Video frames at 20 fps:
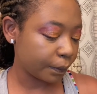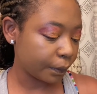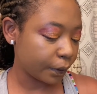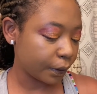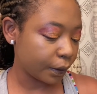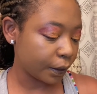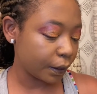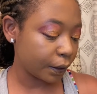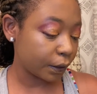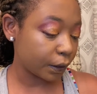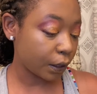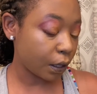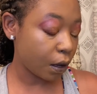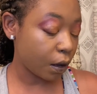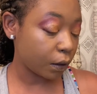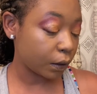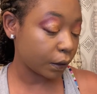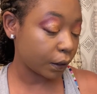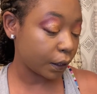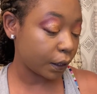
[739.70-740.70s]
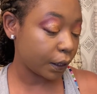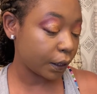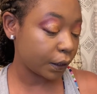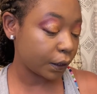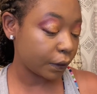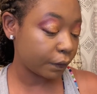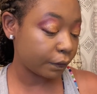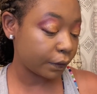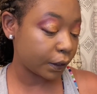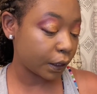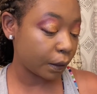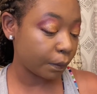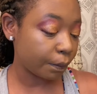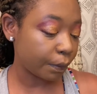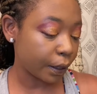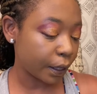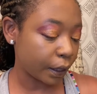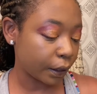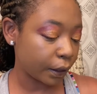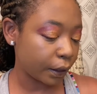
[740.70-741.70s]
it's called Kiss of Sun
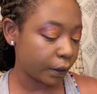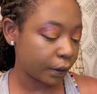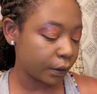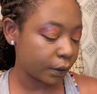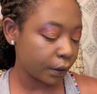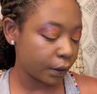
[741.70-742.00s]
palette.